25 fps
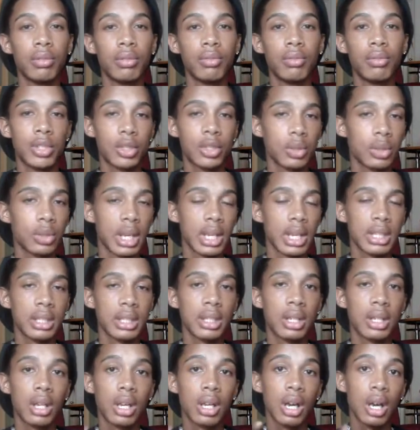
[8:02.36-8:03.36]

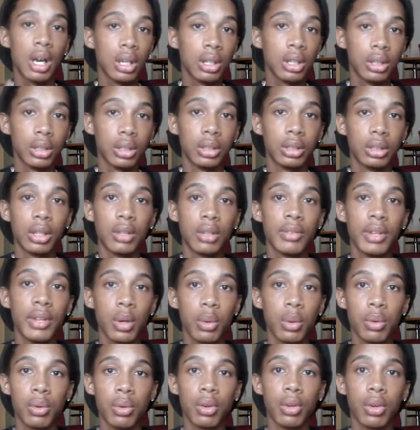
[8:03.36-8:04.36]
visualizing the color of that
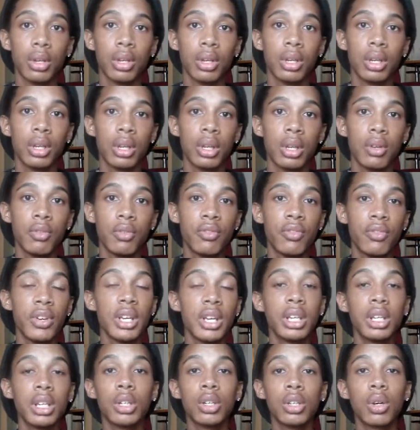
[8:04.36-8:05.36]
aura,
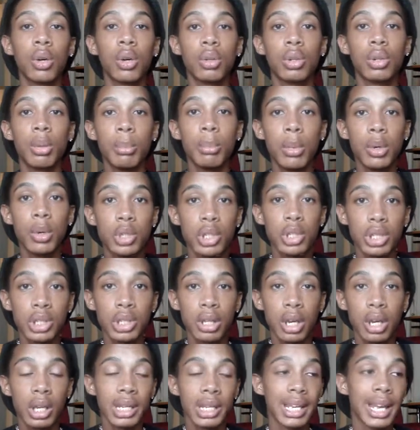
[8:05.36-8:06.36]
feeling your own emotion
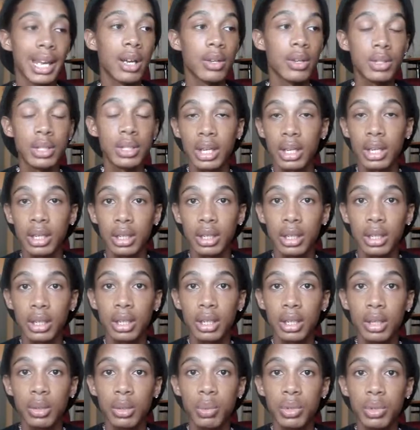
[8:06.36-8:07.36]
on the outside,
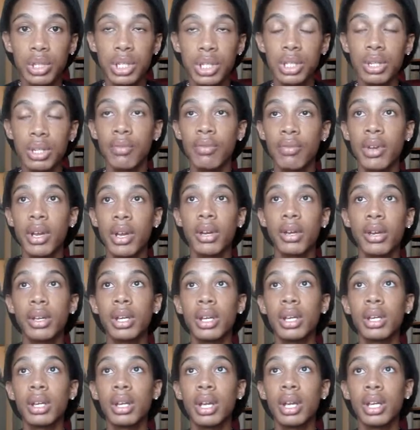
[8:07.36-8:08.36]
which is a
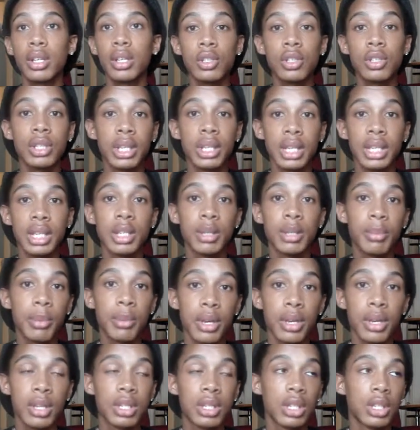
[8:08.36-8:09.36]
very interesting
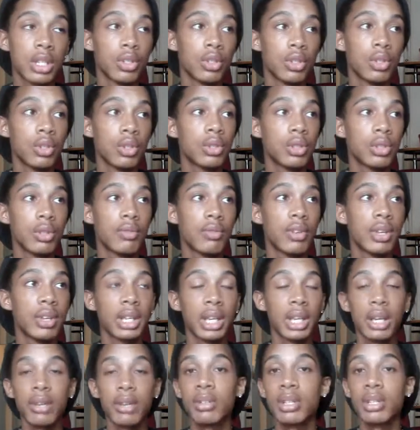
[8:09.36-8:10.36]
experience because you're used to
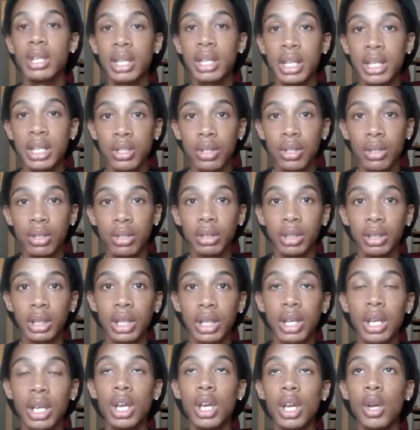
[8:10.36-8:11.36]
feeling everything internally.
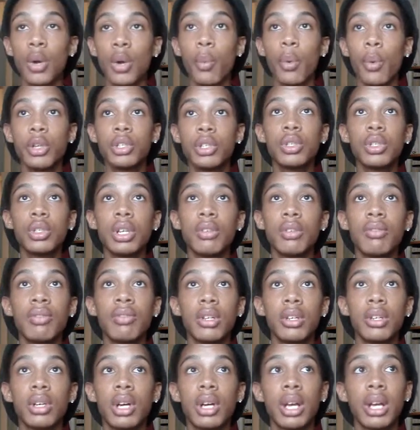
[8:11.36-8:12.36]
Once you can
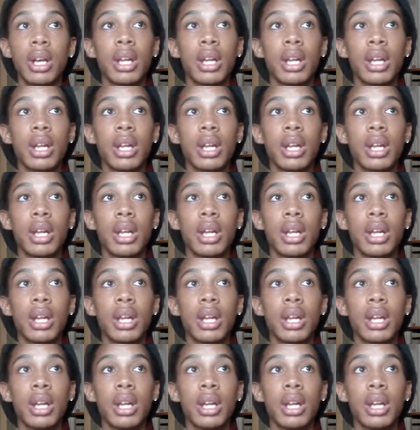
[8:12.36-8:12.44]
feel